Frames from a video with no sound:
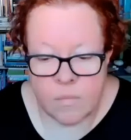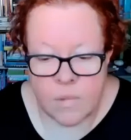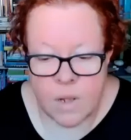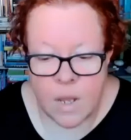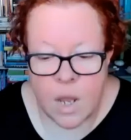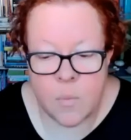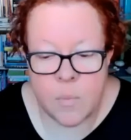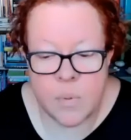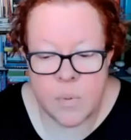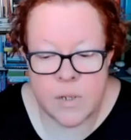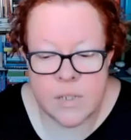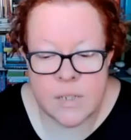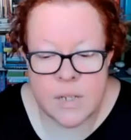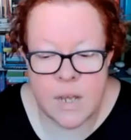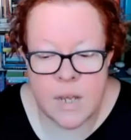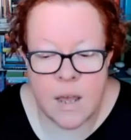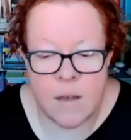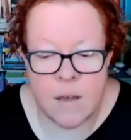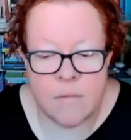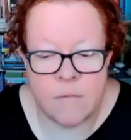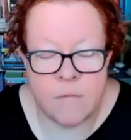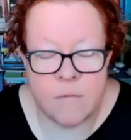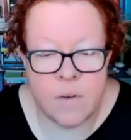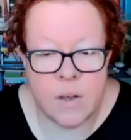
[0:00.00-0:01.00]
Help us to
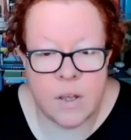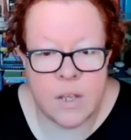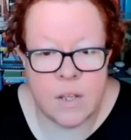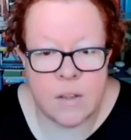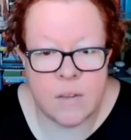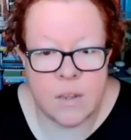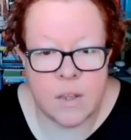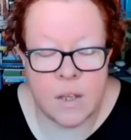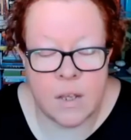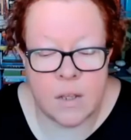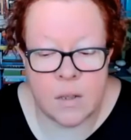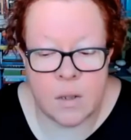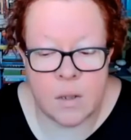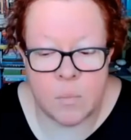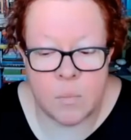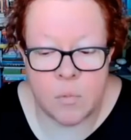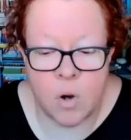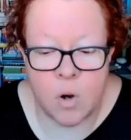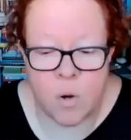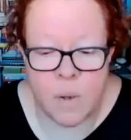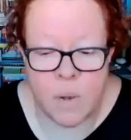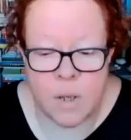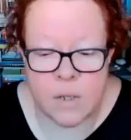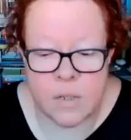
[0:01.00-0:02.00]
have faith in the
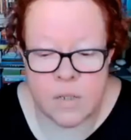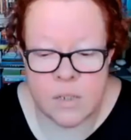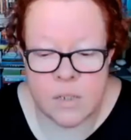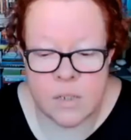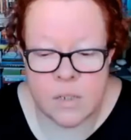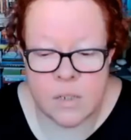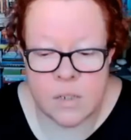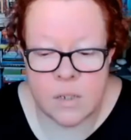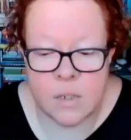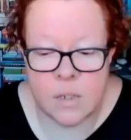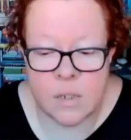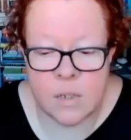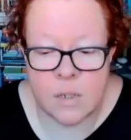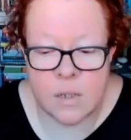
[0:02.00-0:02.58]
promise